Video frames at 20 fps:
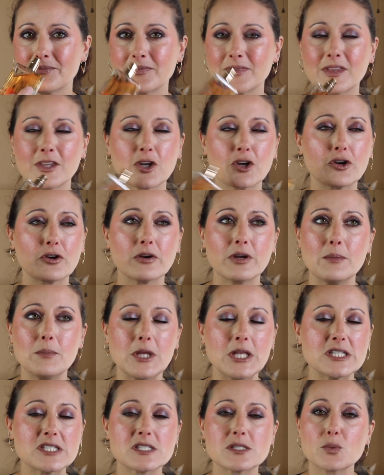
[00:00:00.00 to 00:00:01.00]
the
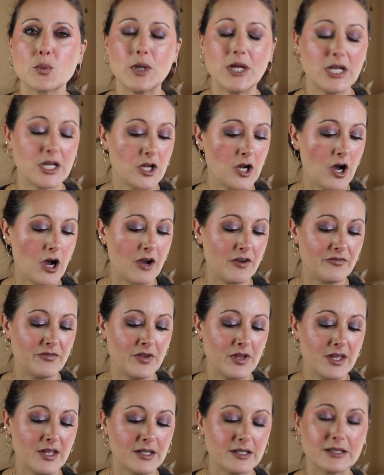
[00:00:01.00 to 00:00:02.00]
creamy sweet
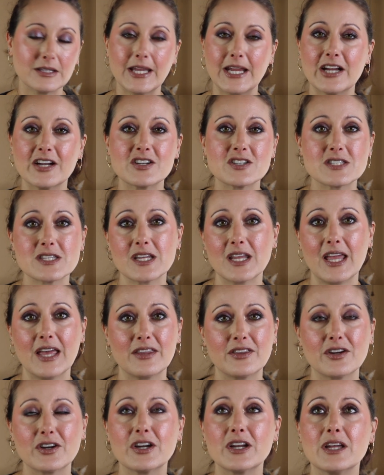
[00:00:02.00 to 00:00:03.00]
coffee layered
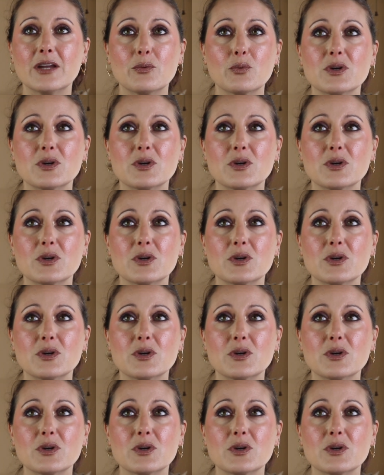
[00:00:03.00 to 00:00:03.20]
together it